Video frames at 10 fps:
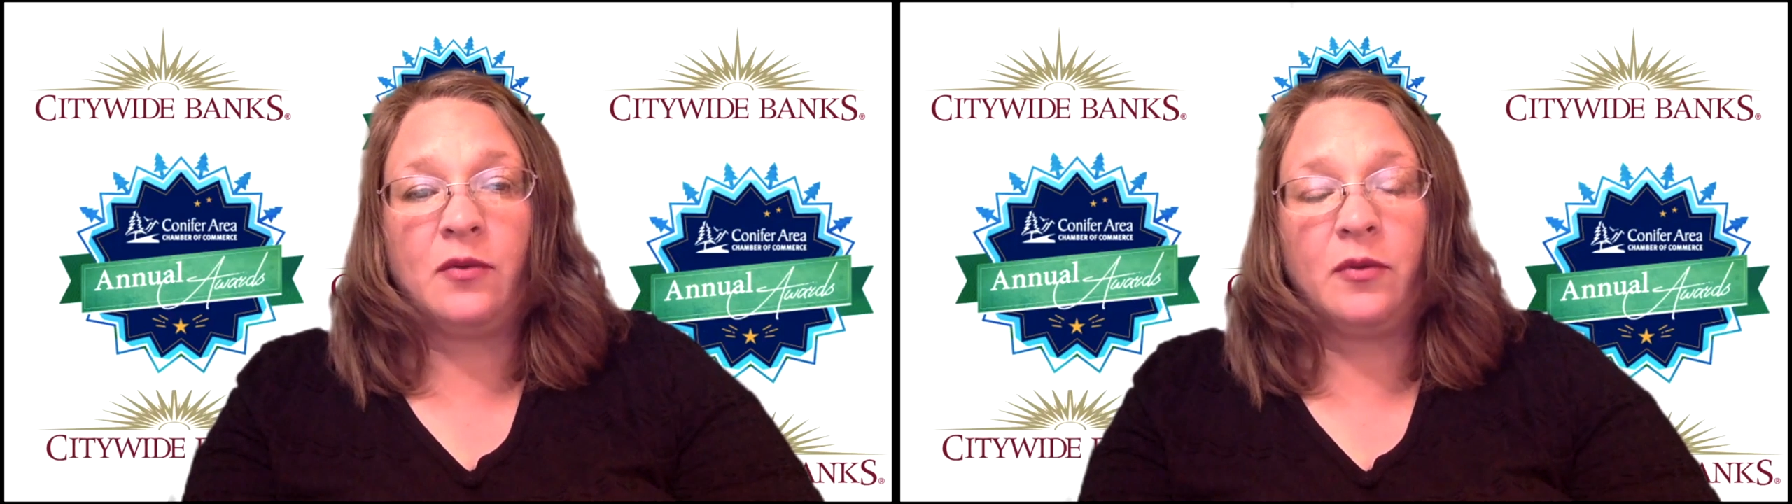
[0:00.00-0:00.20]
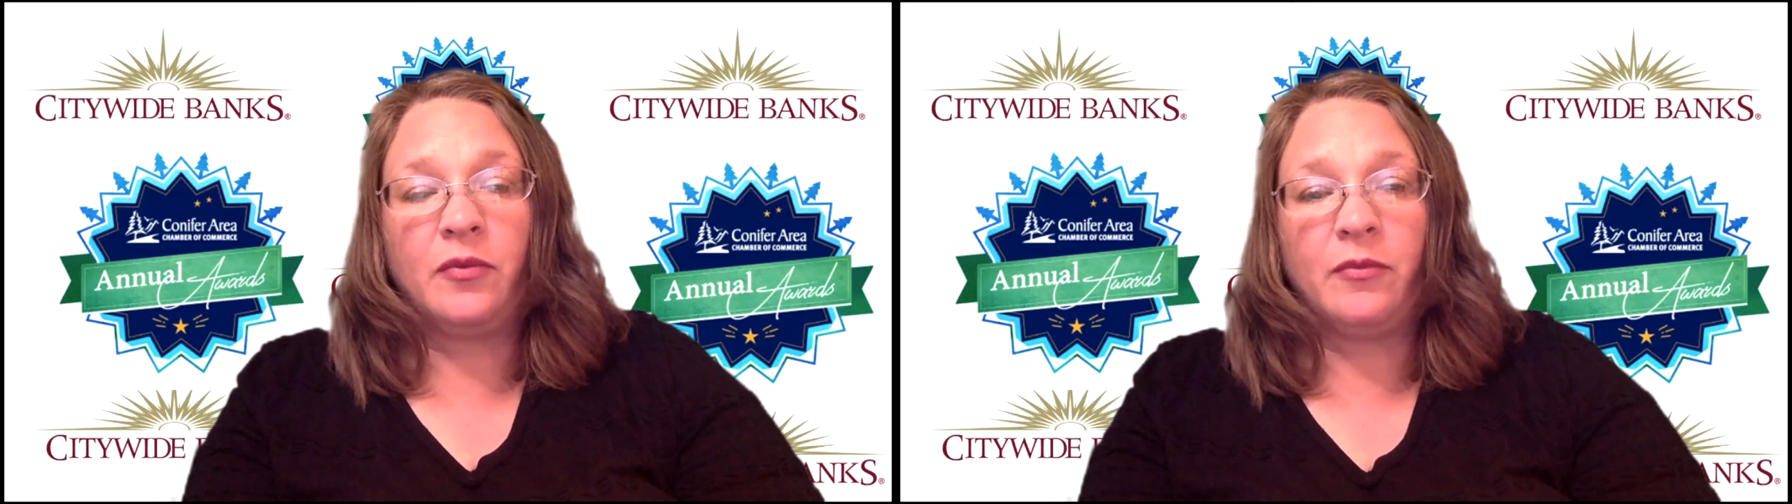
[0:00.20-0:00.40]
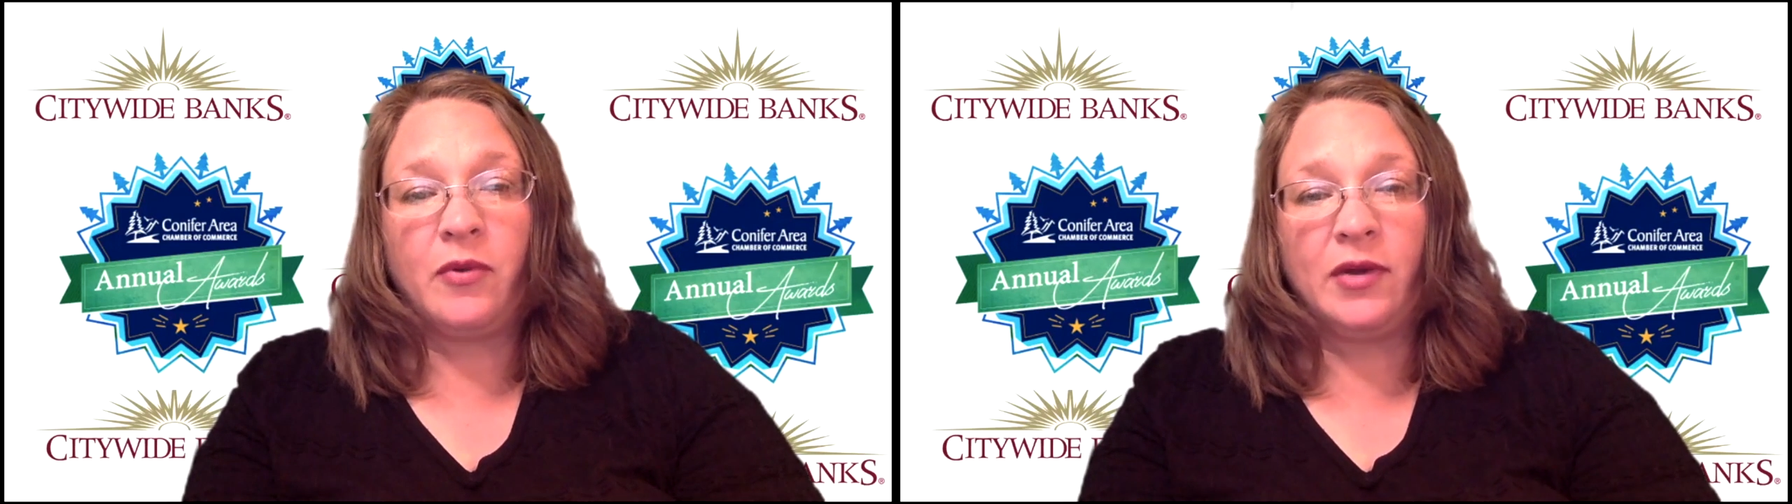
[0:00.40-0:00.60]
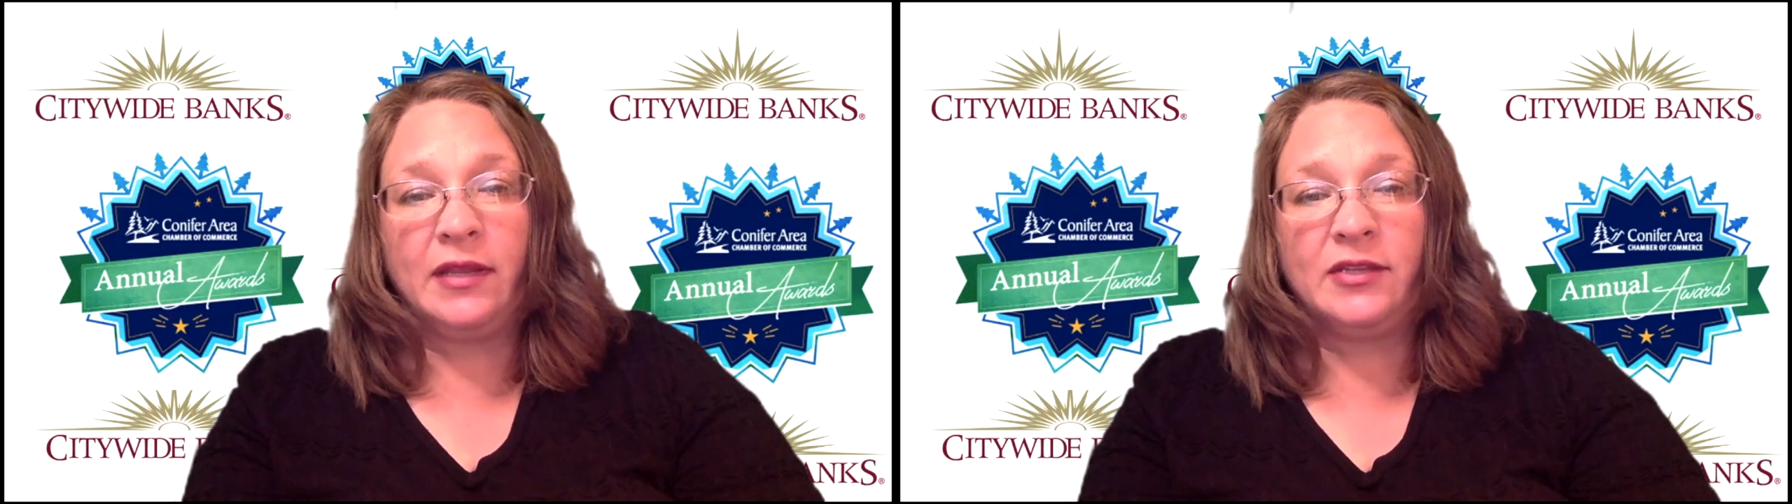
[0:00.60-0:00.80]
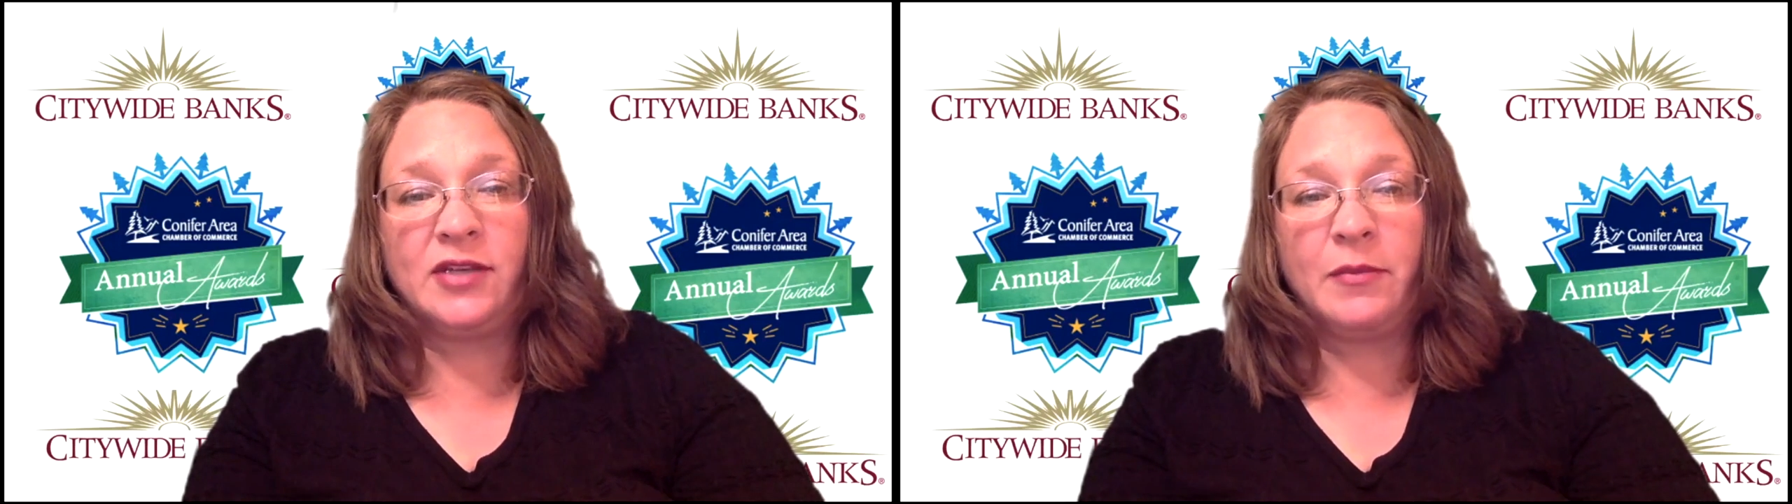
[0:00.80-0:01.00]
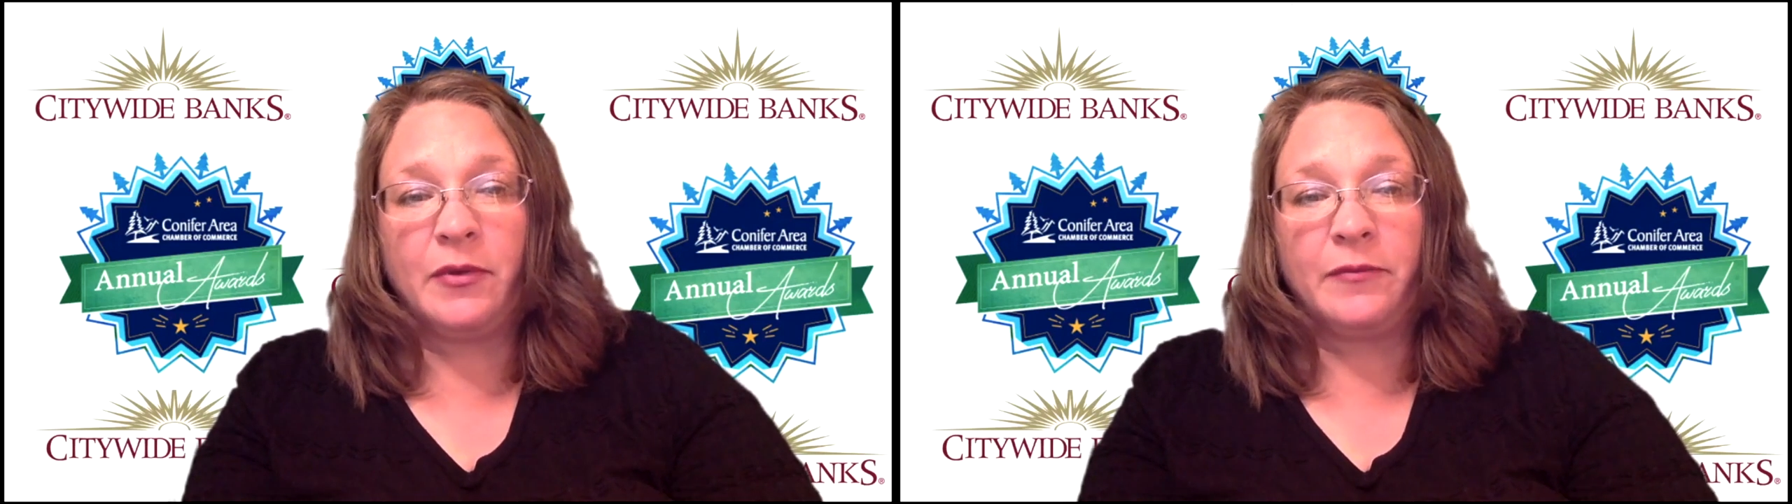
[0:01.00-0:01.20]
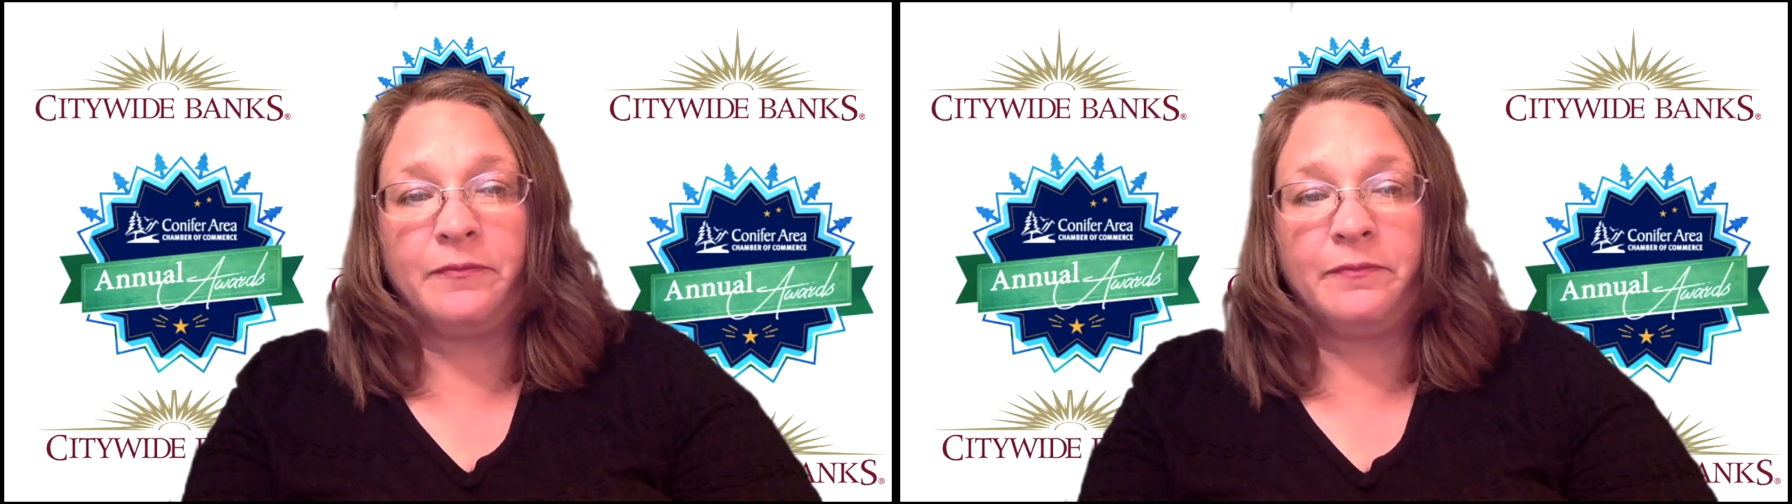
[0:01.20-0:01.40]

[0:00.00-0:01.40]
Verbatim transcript: and or promoting the chamber.